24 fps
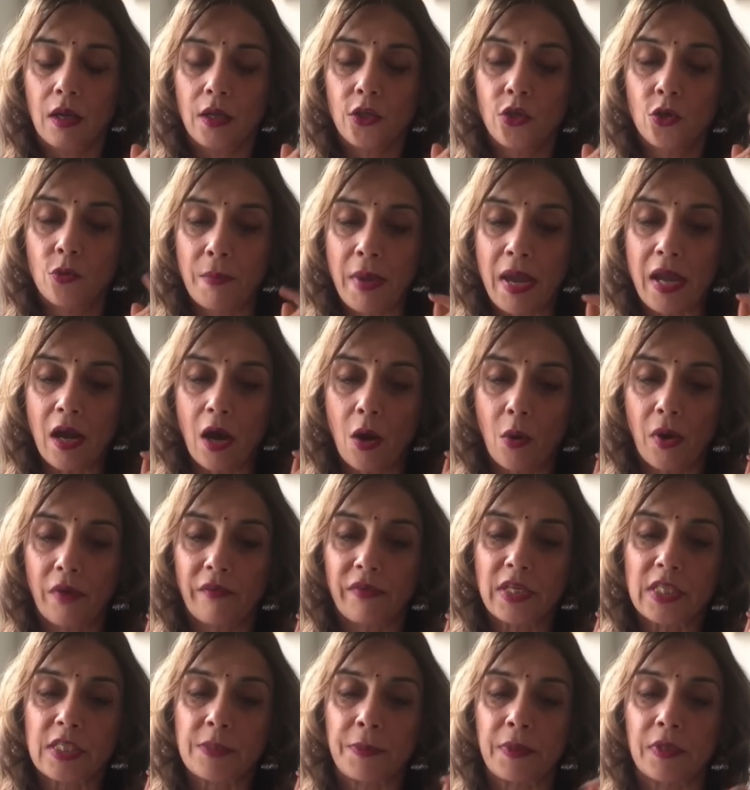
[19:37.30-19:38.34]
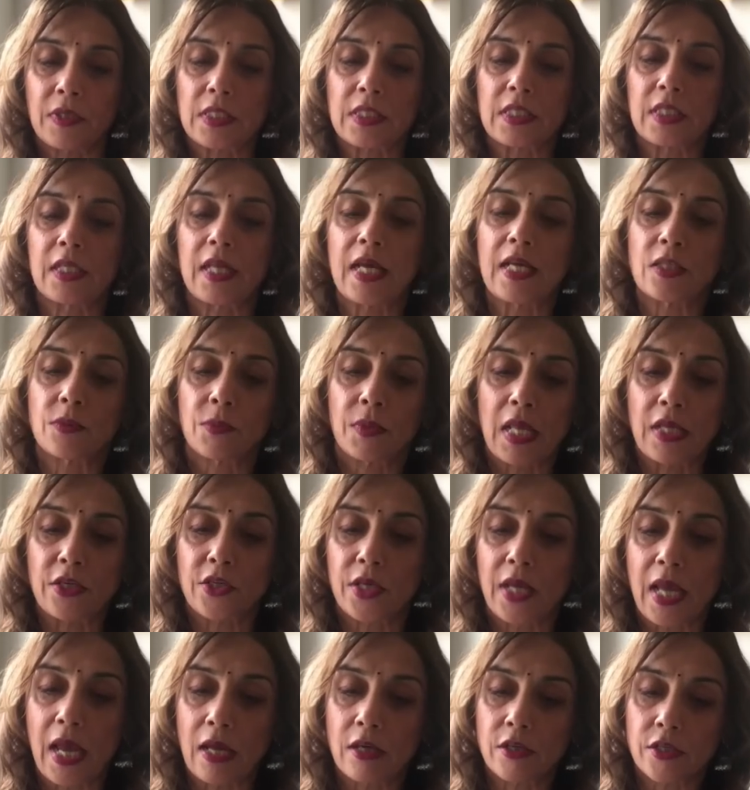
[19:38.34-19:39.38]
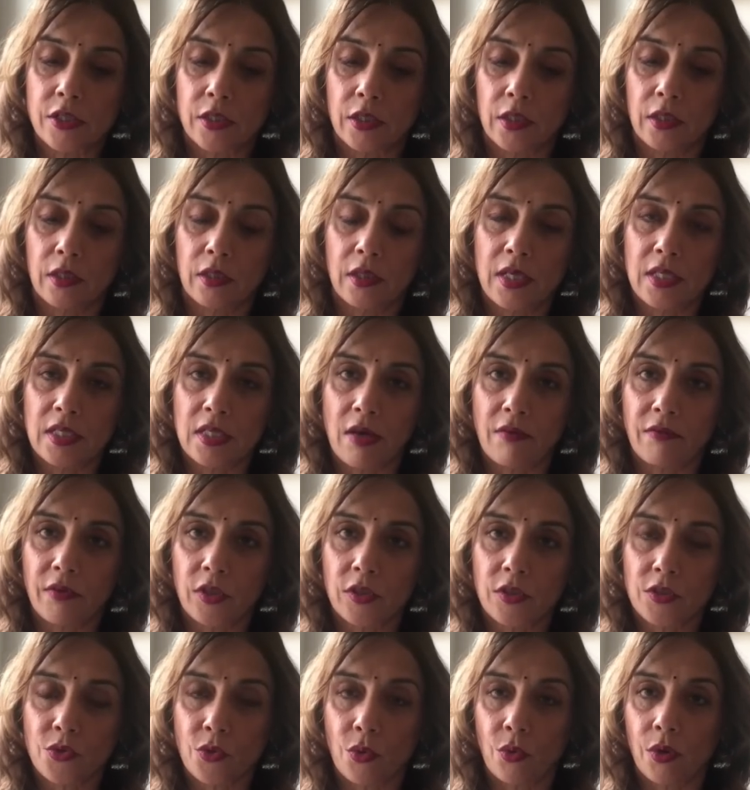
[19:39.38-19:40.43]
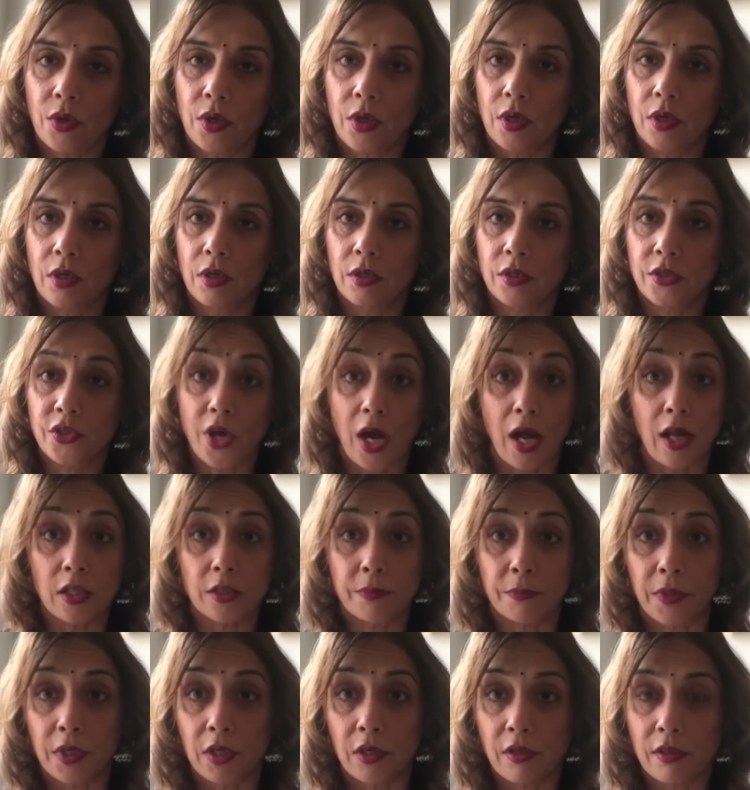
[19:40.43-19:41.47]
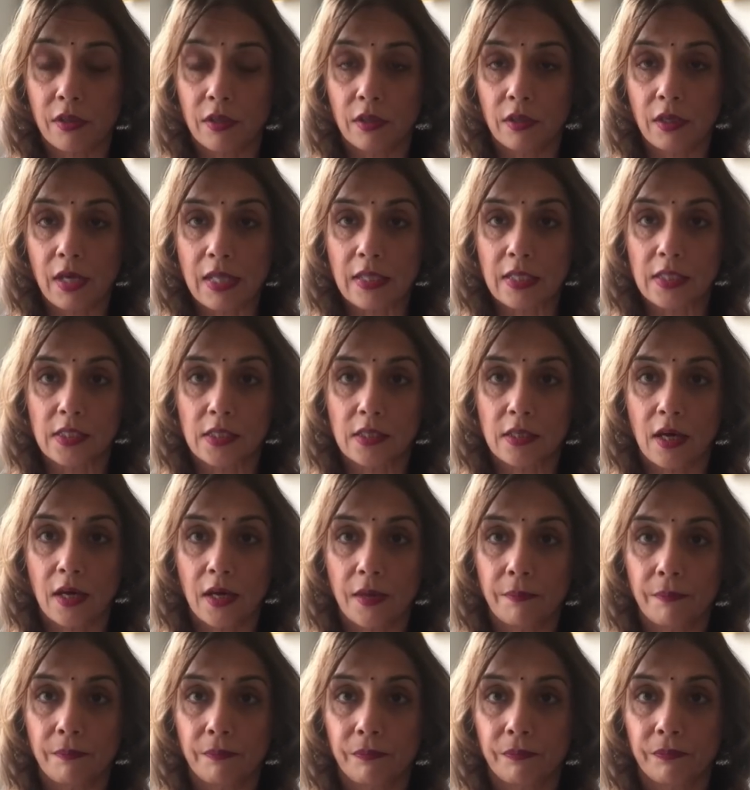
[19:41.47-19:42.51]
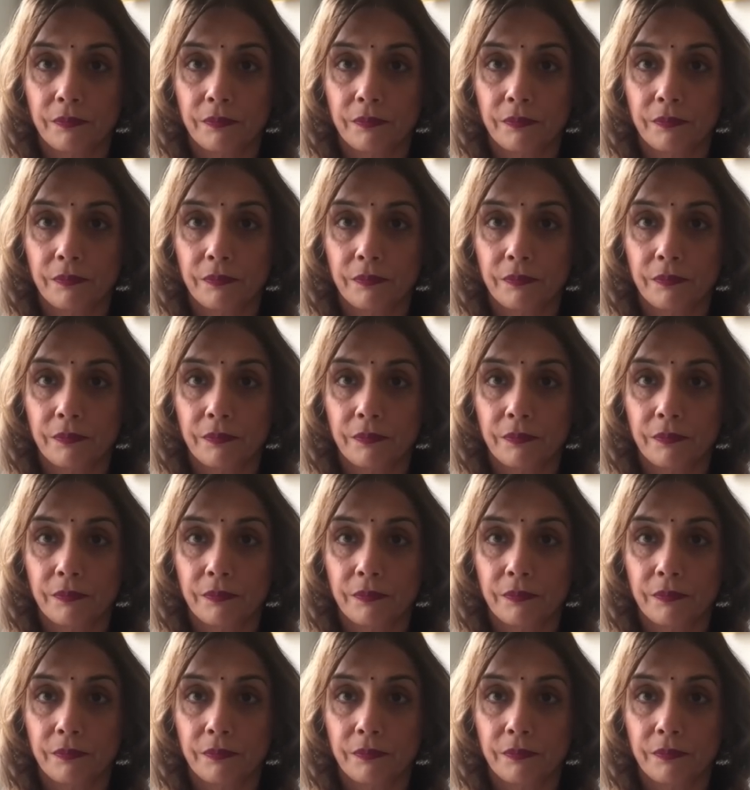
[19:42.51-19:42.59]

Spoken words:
You may, however, experience delays with education endeavors or childbirth at this time.